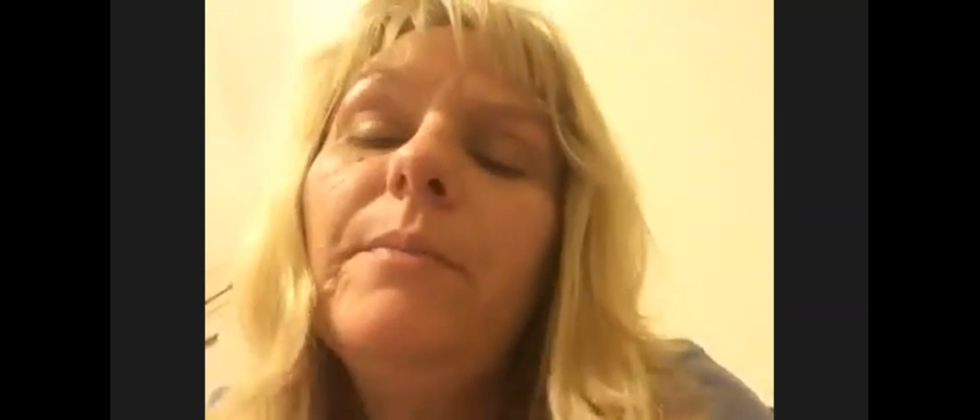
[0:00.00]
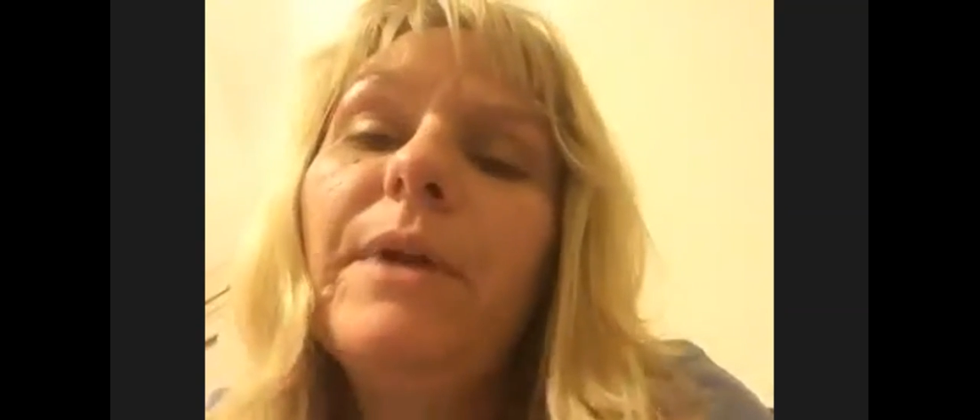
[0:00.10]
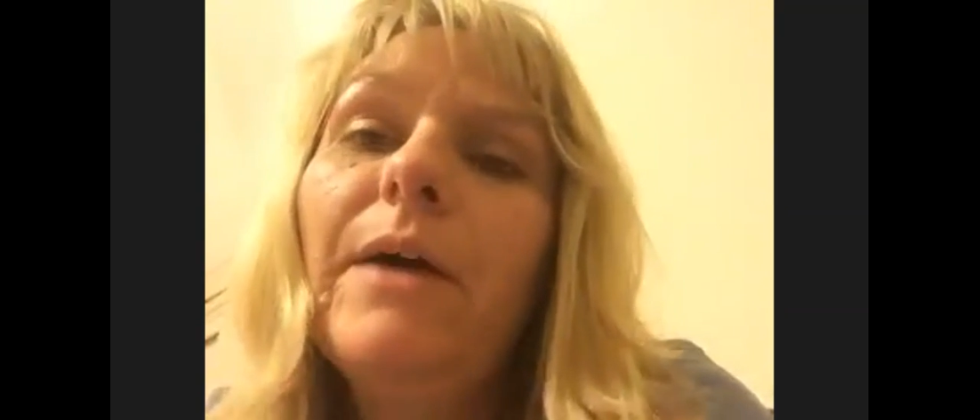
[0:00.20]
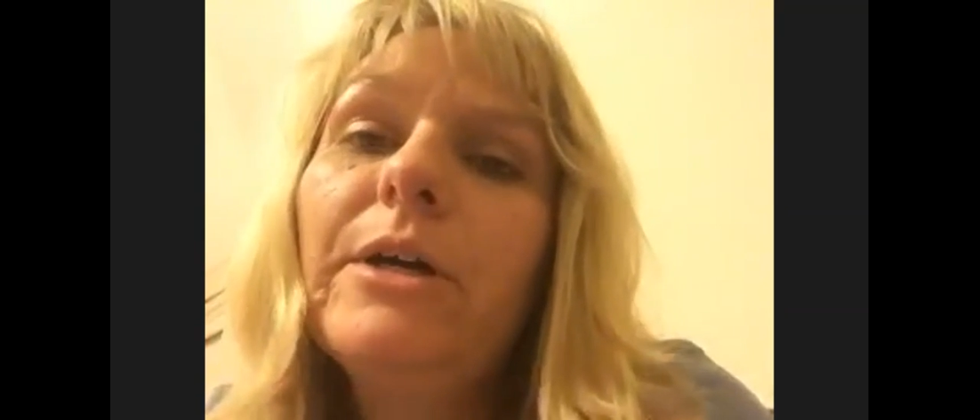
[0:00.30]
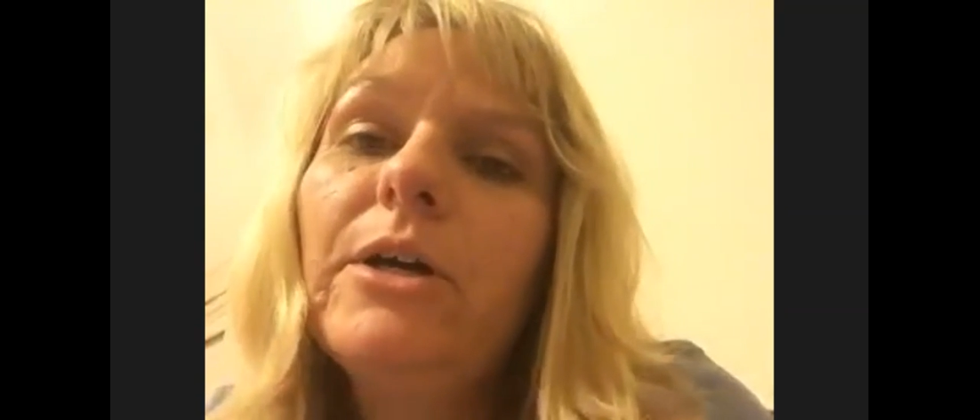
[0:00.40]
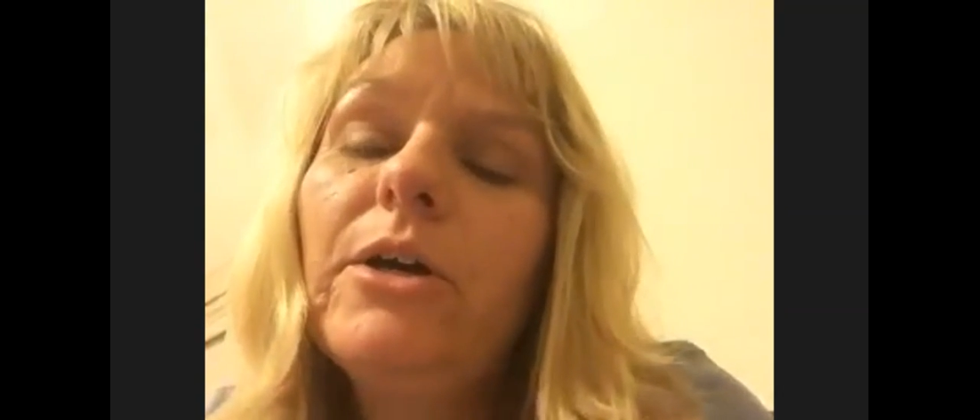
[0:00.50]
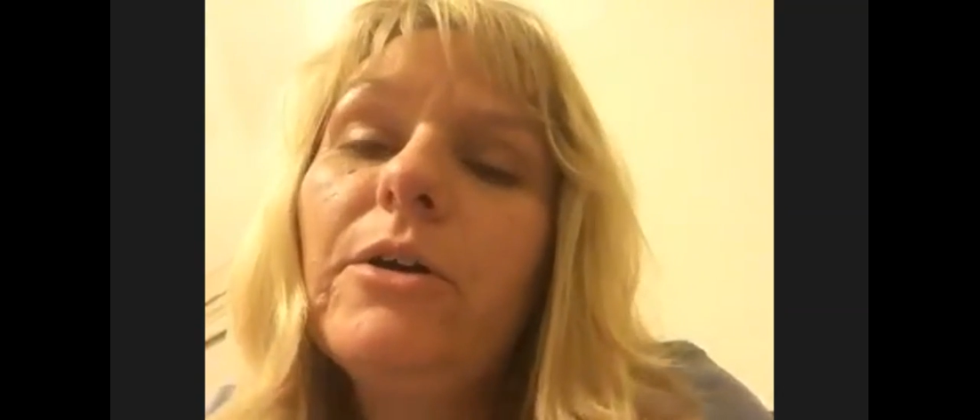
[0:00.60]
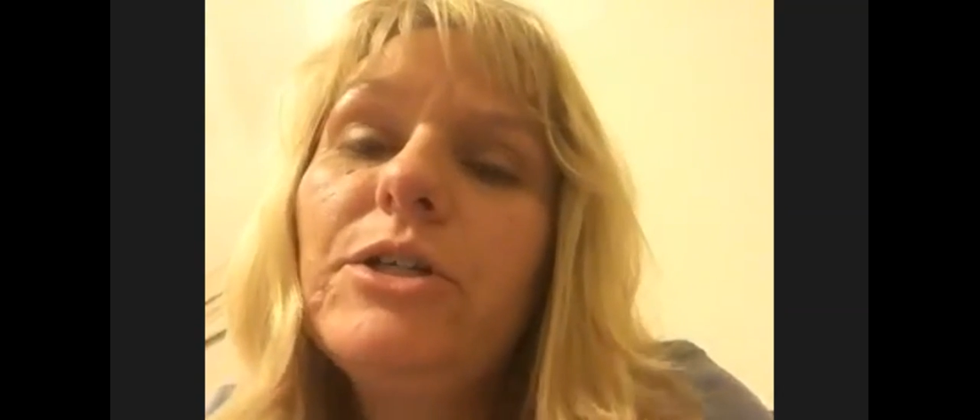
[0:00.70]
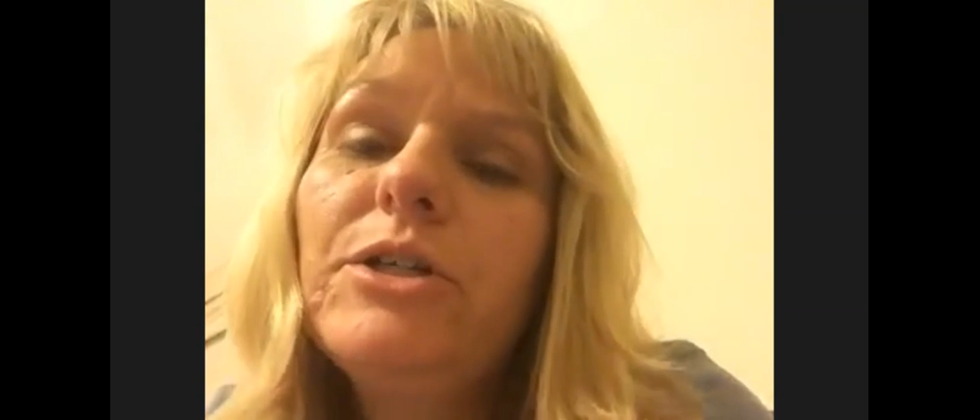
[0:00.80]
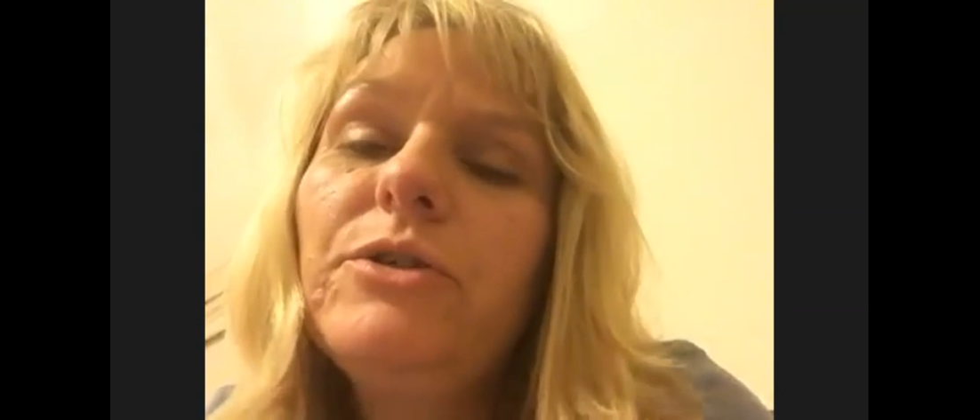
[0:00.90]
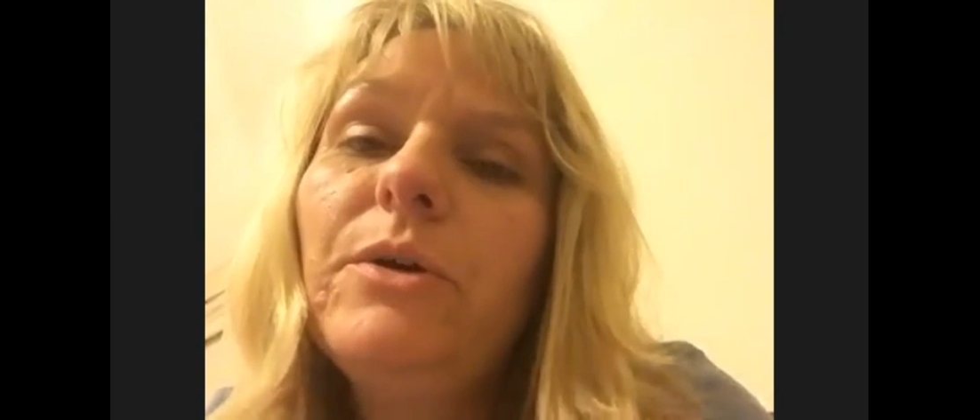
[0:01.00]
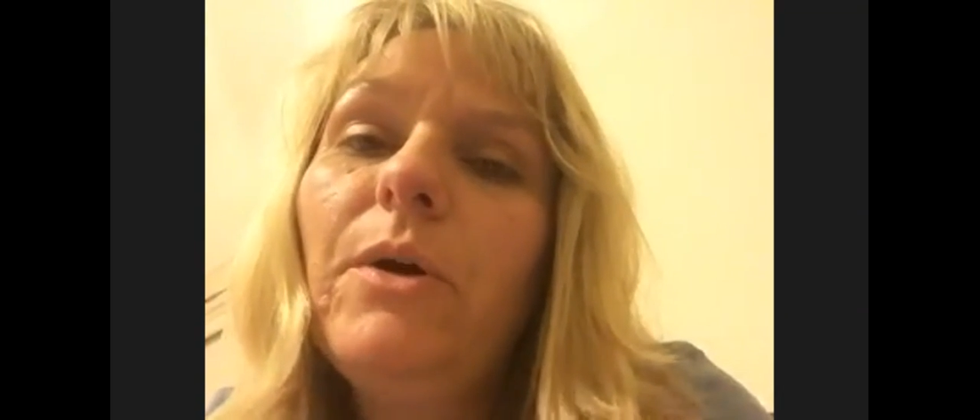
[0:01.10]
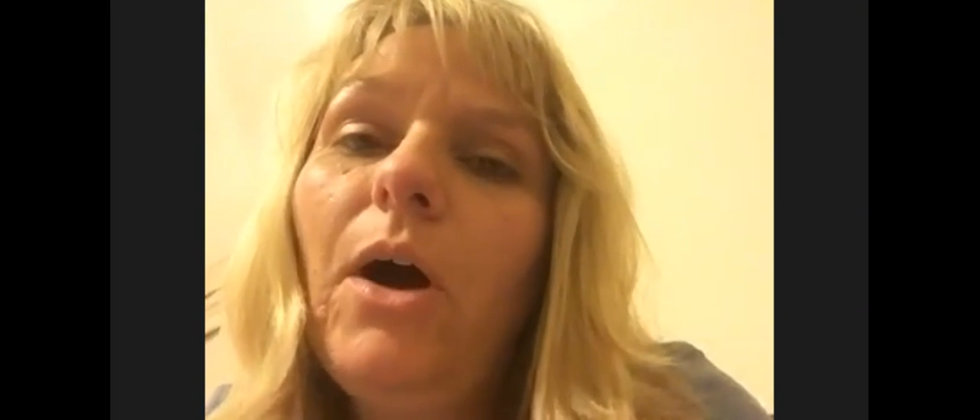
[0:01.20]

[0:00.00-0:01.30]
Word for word: But I would encourage you to